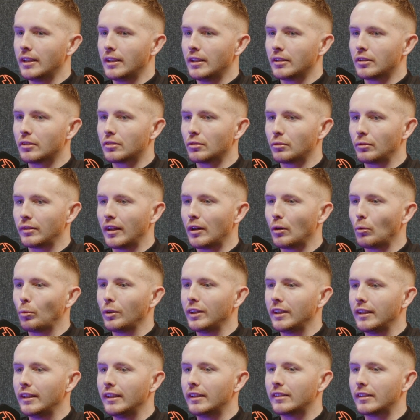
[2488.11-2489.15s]
So now we
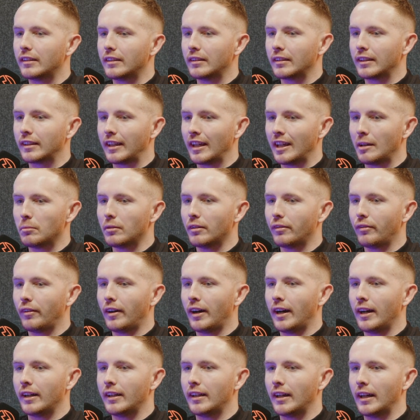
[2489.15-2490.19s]
need to
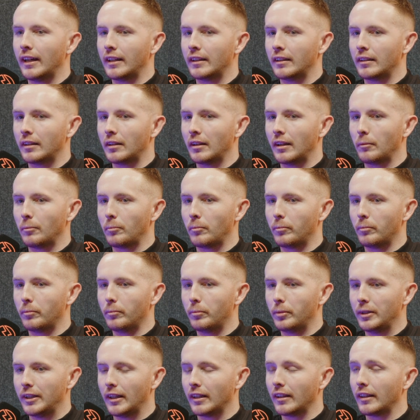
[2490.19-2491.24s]
gamify and
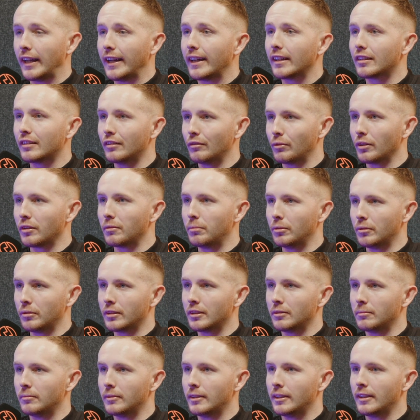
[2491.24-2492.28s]
be elective with
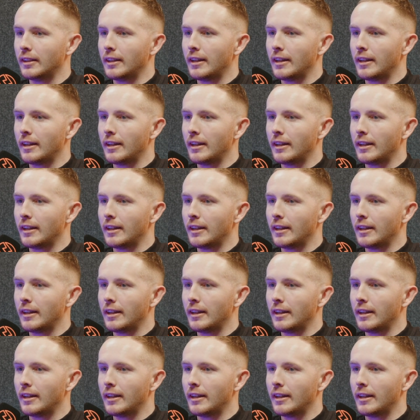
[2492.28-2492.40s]
boredom.